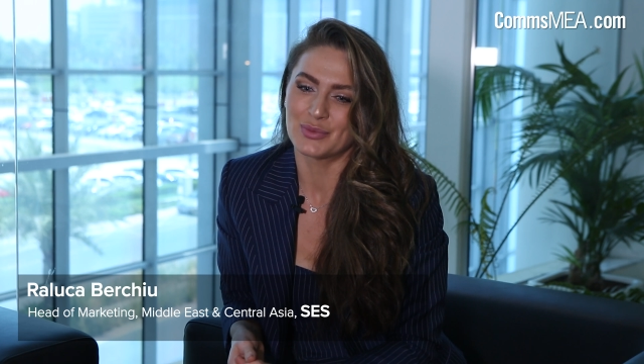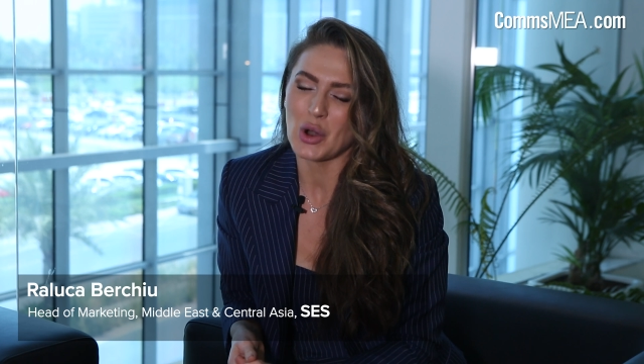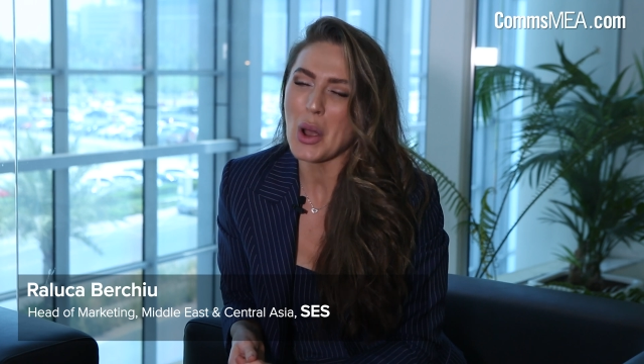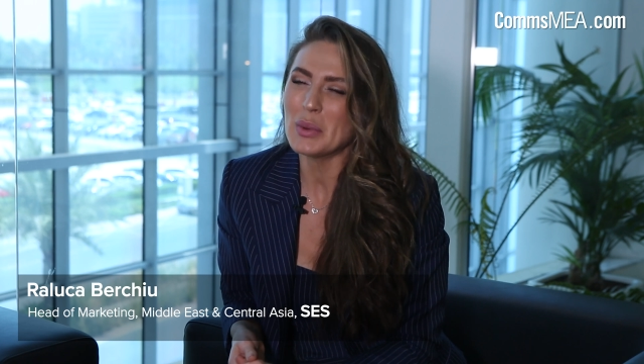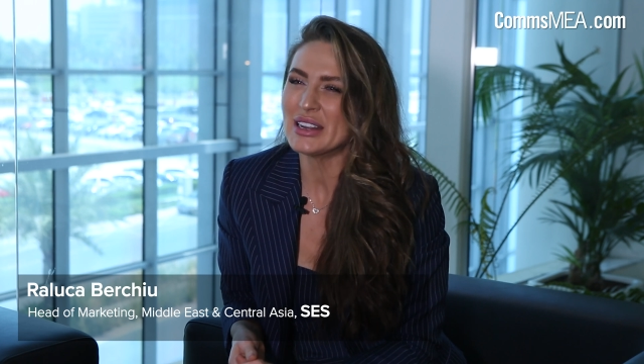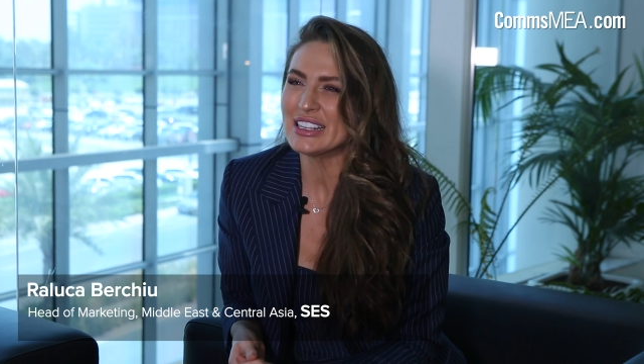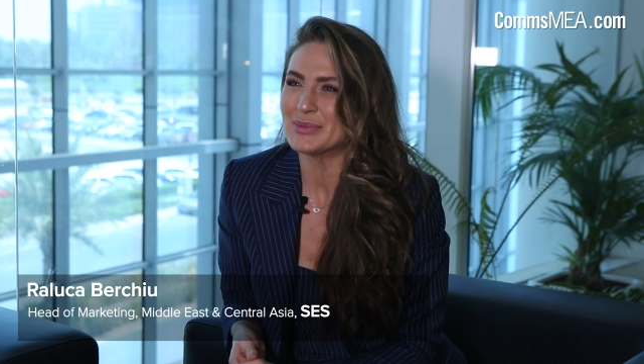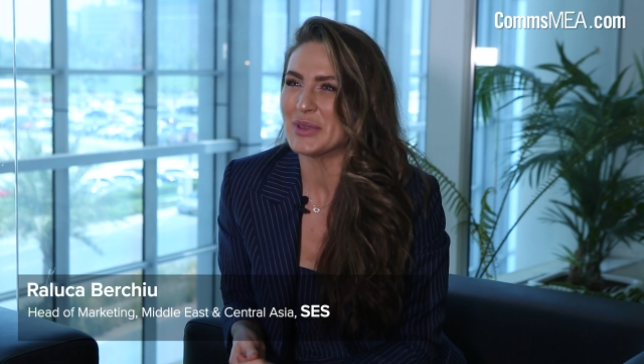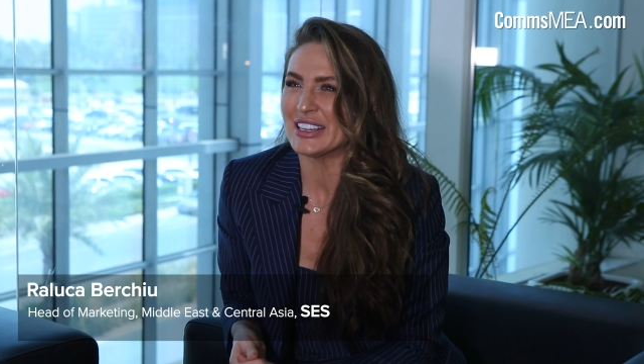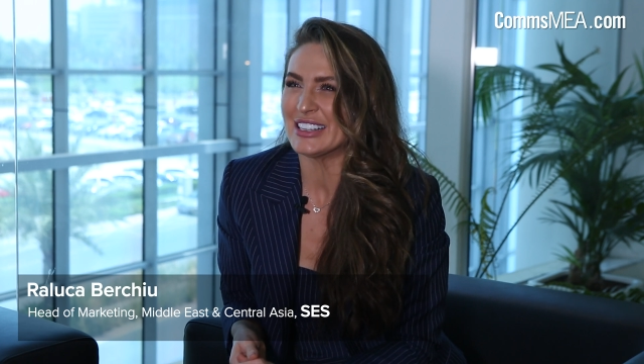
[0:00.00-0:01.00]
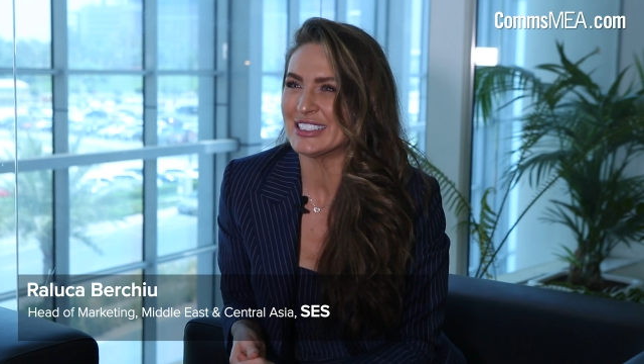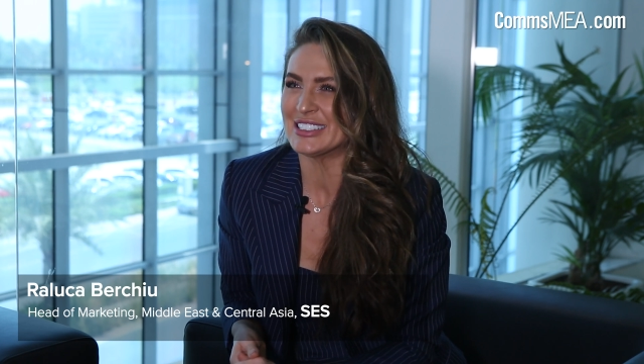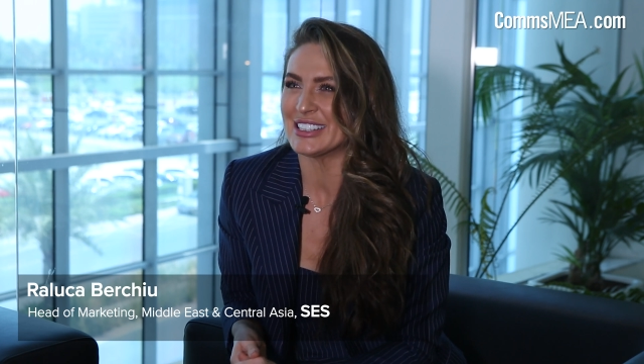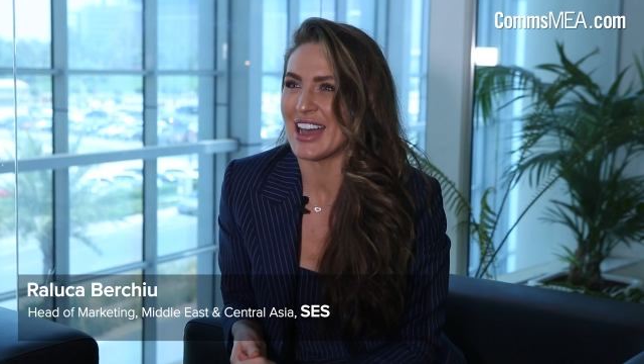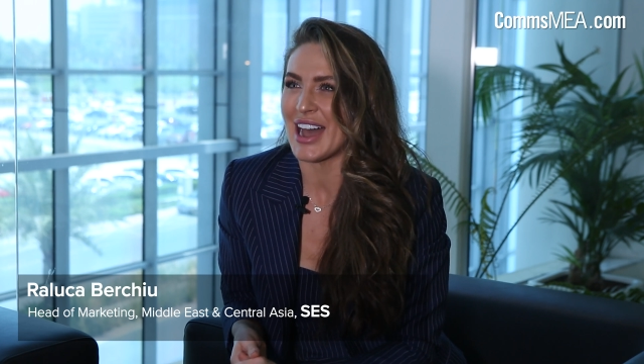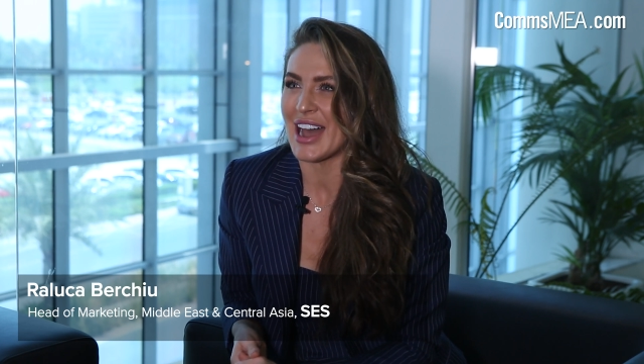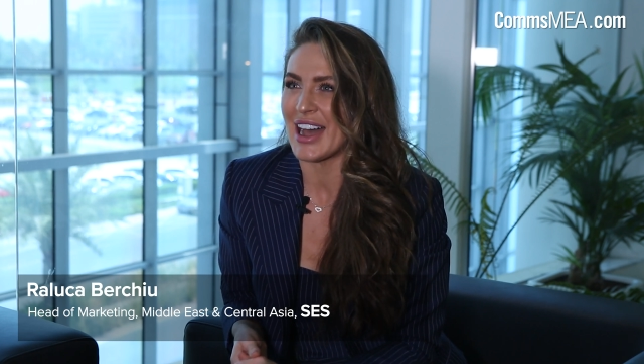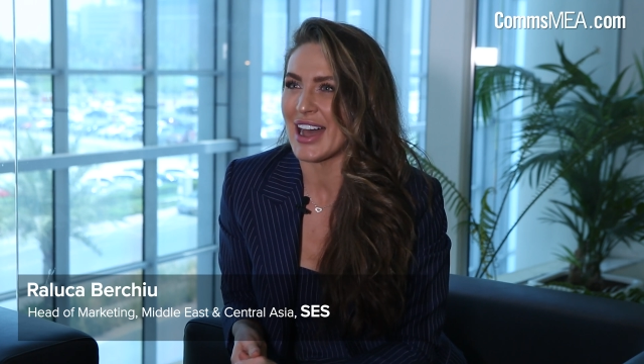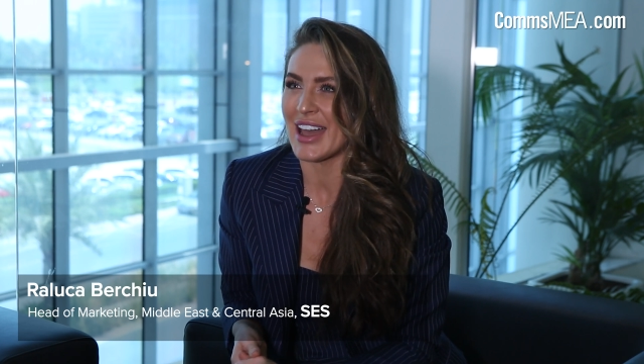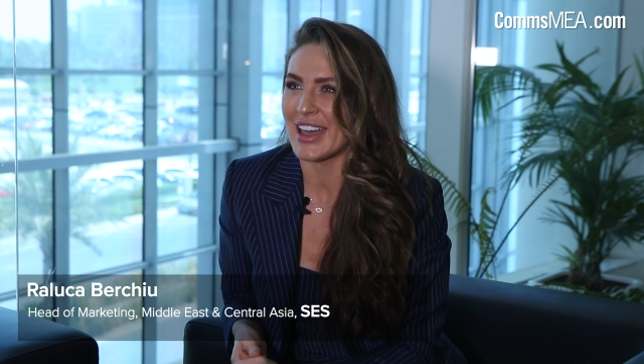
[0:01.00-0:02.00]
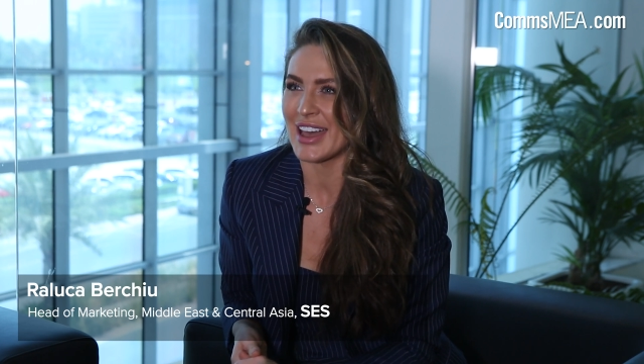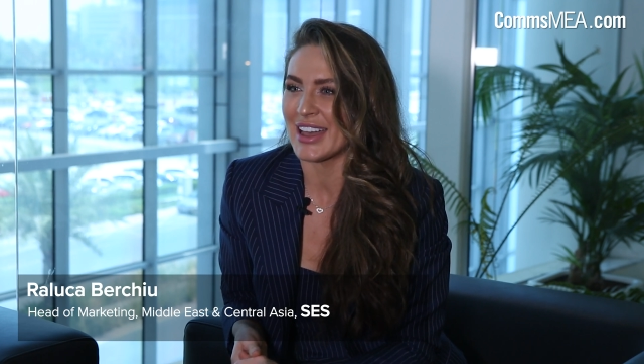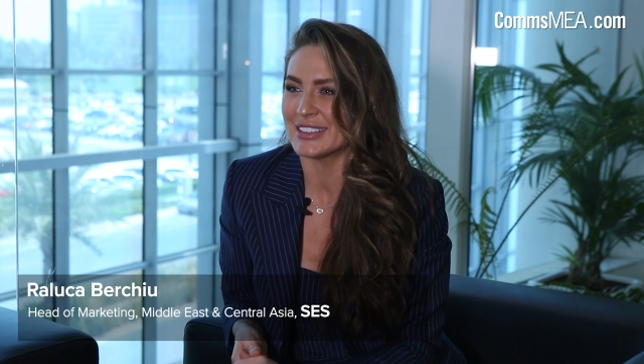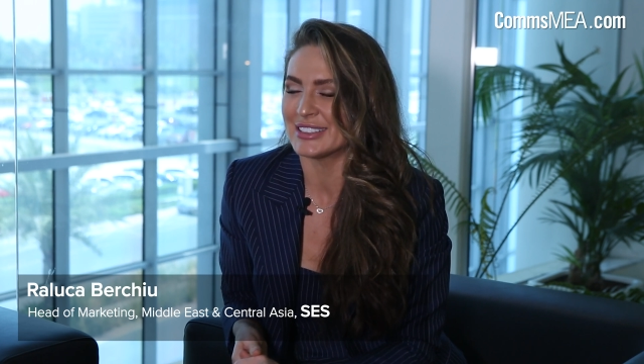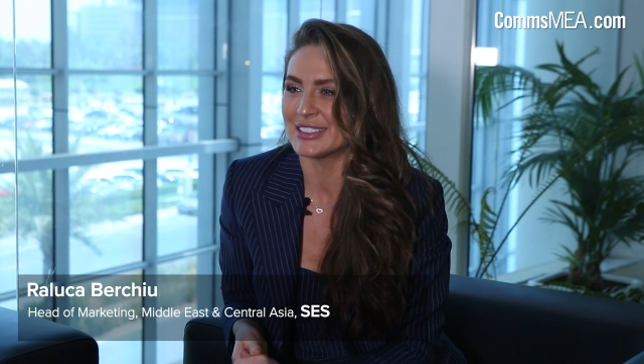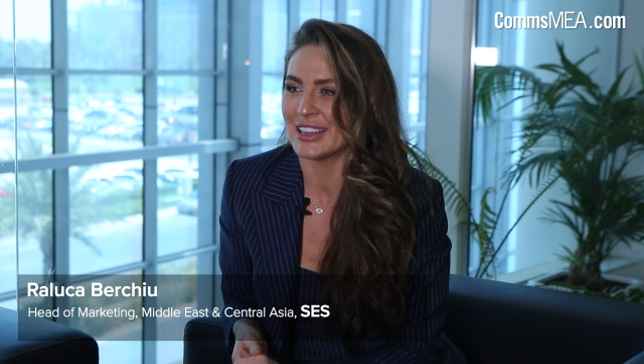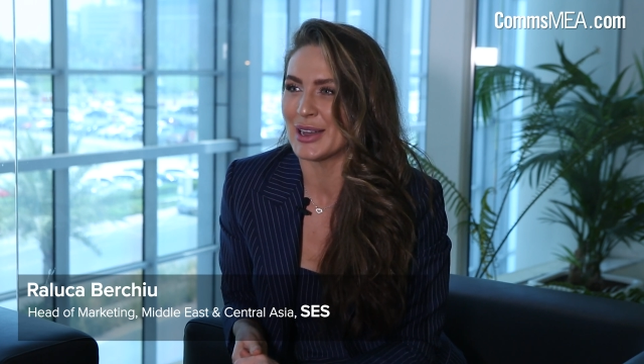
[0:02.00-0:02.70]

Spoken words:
Probably it's because I had